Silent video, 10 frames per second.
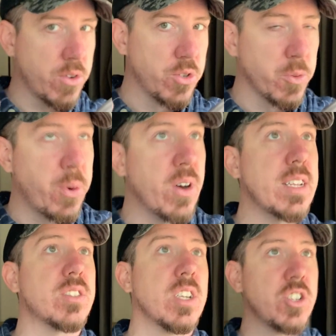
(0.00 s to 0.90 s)
Crucial
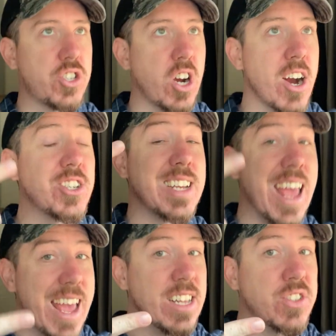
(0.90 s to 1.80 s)
points: charged
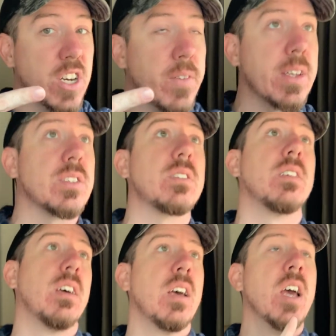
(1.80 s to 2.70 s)
and serviced
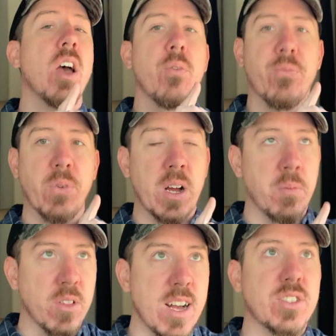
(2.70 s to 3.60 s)

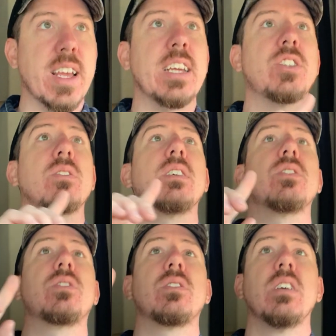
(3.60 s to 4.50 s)
from Los
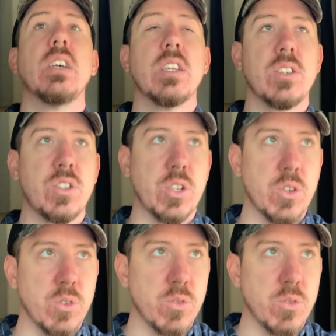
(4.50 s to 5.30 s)
Angeles to